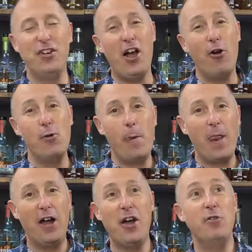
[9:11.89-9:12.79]
I know,
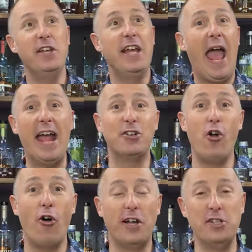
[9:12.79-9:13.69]
I know the
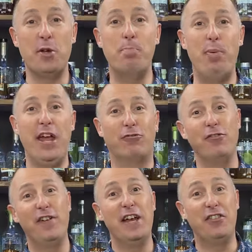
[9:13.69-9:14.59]
eggnog is a big
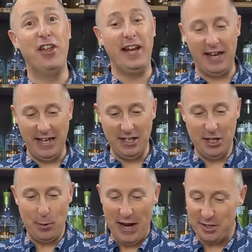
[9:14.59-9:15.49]
revered thing in the
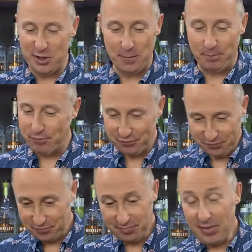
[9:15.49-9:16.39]
US and
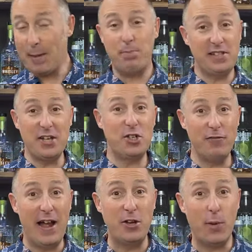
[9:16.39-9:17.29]
potentially
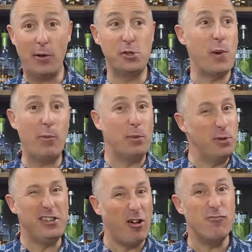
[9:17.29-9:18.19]
around the world as well, but
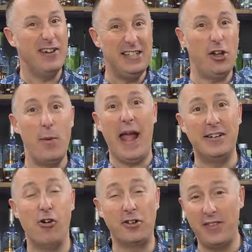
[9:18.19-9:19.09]
we don't really do
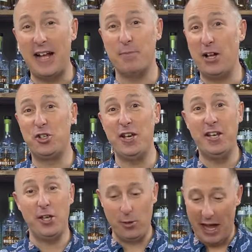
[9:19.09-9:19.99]
eggnog that much in
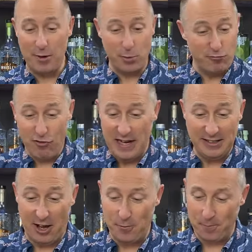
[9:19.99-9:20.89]
the UK. We really
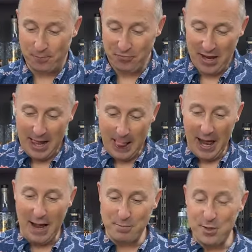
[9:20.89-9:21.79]
don't.
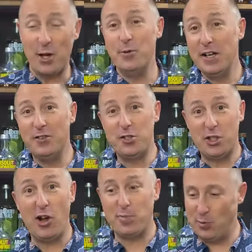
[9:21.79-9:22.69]
Um, so the
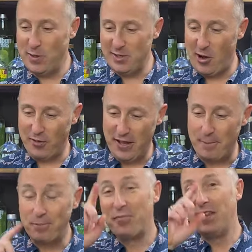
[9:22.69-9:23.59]
snowball is our
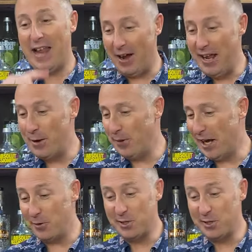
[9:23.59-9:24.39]
thing. Now, here we go.